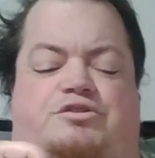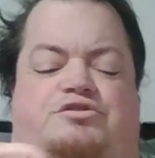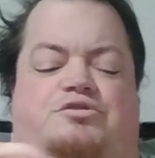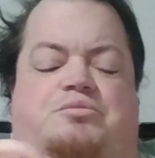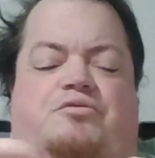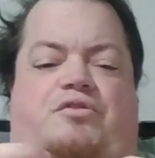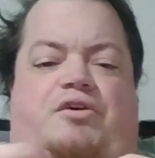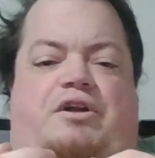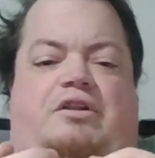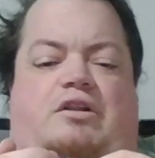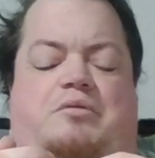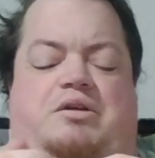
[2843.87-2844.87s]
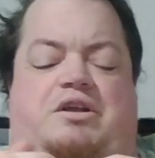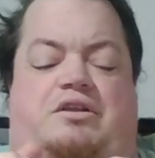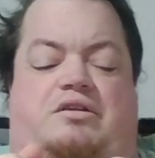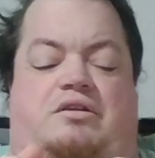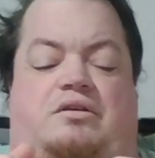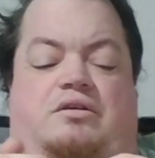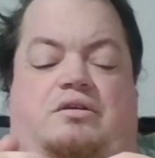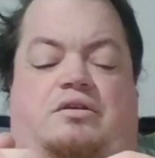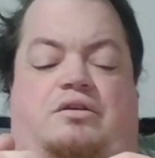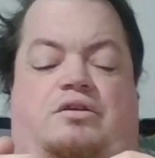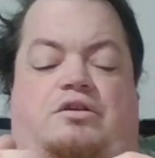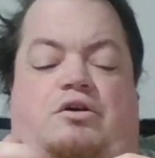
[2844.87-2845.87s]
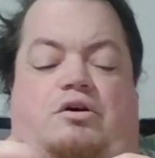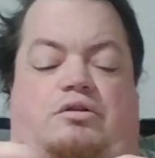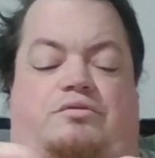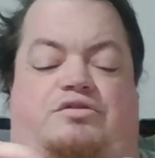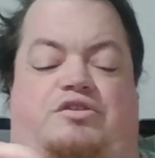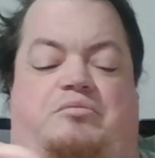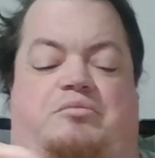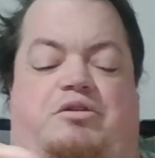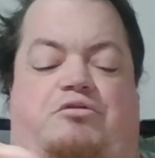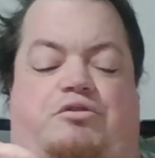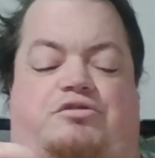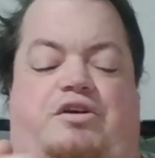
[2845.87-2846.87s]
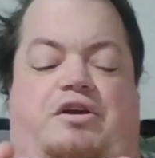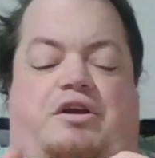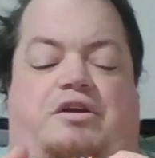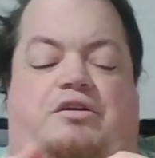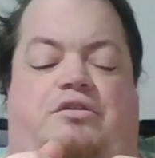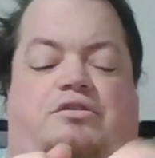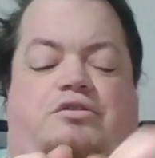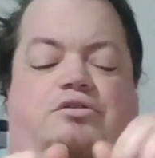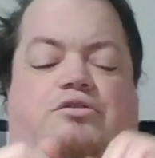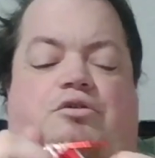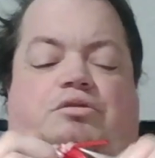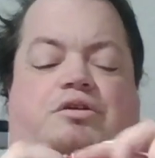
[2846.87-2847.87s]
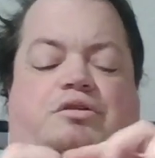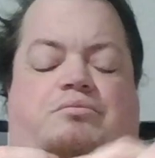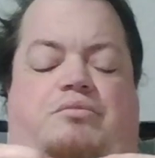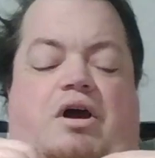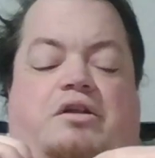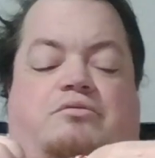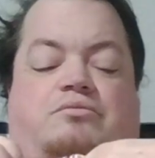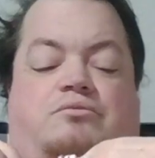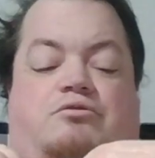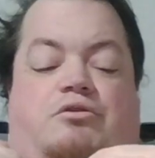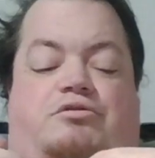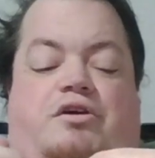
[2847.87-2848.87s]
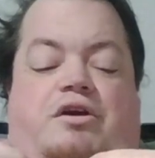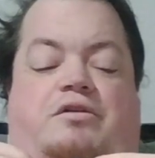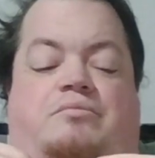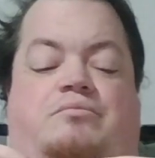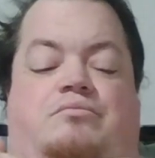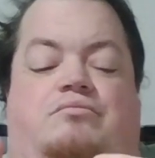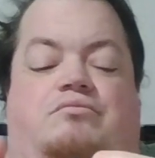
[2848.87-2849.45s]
was super vital. I mean, y'all have seen me crocheting. You know that I crochet.